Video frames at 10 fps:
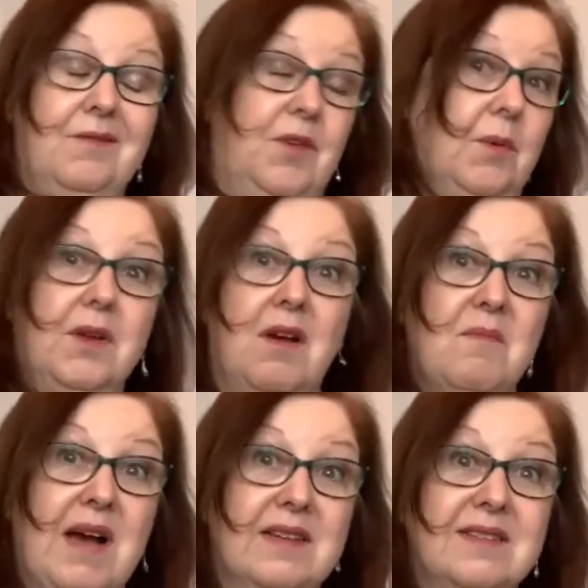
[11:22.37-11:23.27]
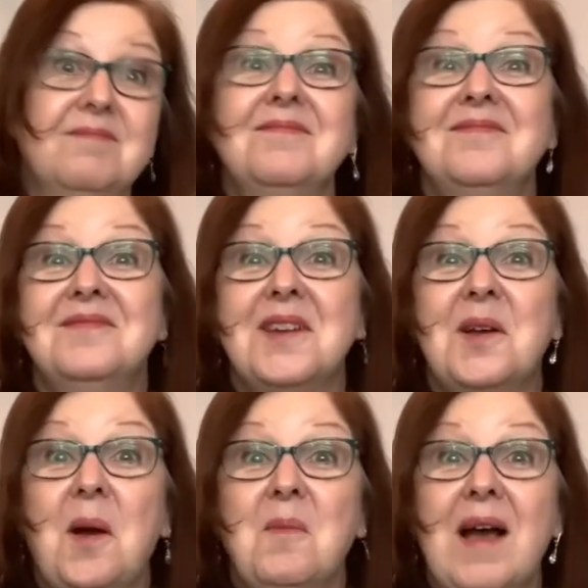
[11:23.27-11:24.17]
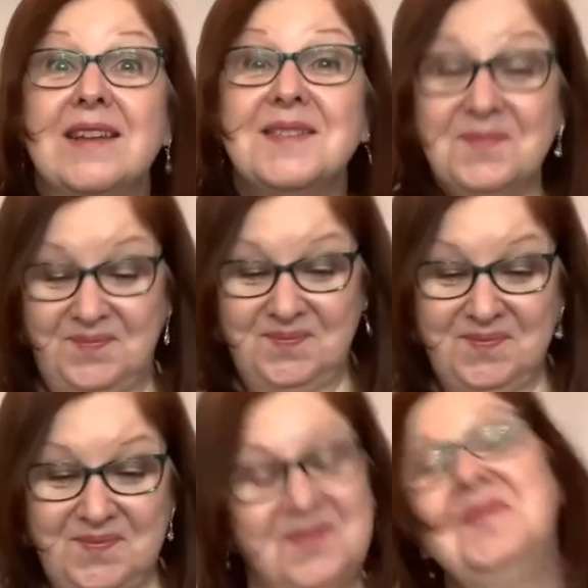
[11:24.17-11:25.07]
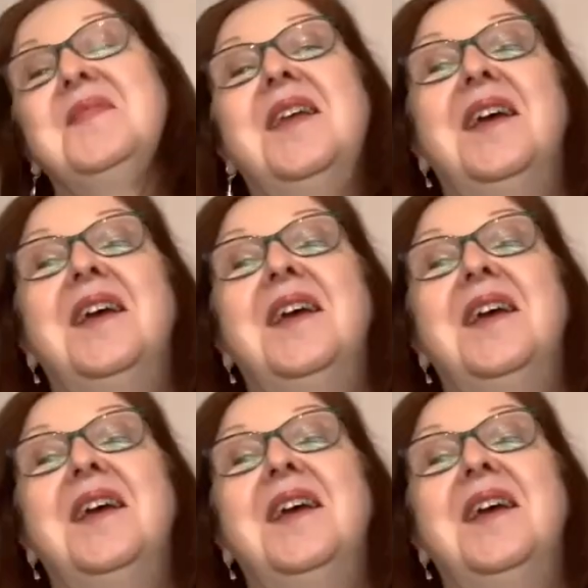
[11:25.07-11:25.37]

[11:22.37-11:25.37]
If you want to go mad, go mad.